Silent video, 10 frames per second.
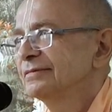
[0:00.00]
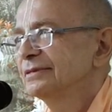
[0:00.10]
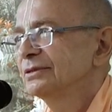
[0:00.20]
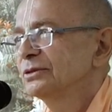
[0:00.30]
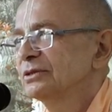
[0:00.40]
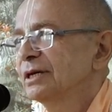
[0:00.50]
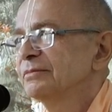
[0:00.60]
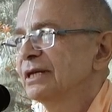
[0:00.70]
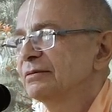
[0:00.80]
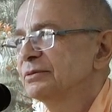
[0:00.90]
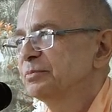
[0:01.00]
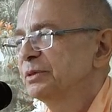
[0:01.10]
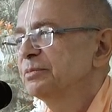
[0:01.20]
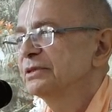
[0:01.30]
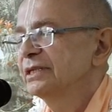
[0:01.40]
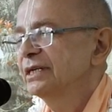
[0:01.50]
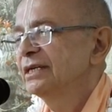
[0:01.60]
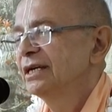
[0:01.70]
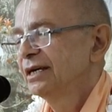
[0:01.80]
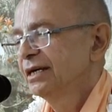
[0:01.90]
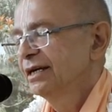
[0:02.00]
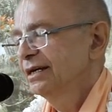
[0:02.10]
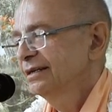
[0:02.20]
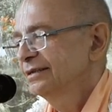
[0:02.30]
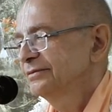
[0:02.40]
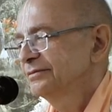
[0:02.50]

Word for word: You know, sometimes people, they, uh,